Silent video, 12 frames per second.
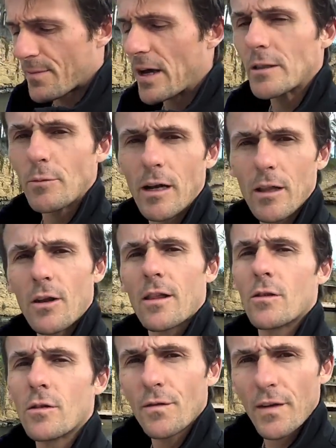That is when a lot
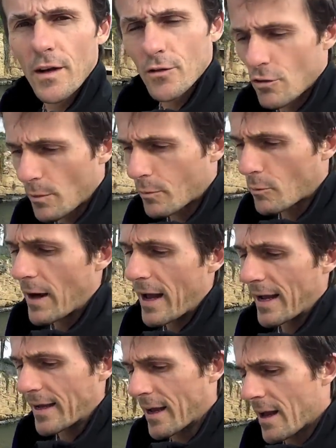of those fears drop
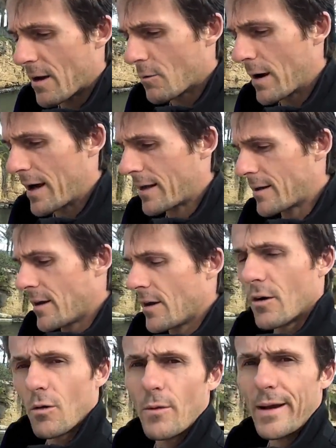away, when
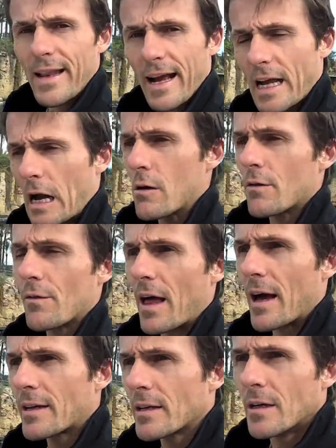we let go of
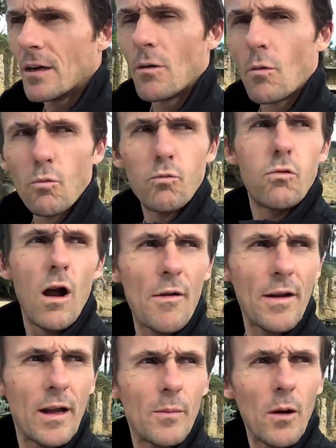that
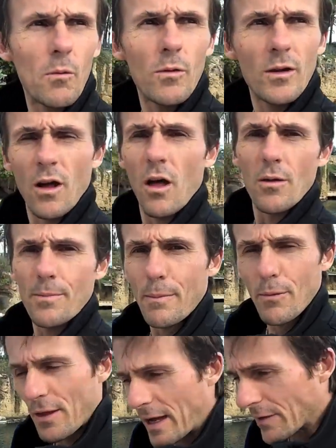worry about what other
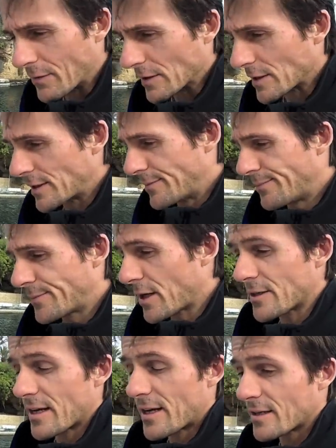people think of us.
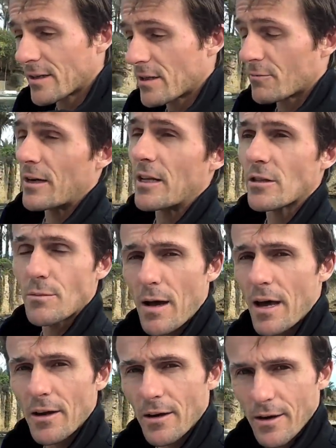Because it, cause it really doesn't matter.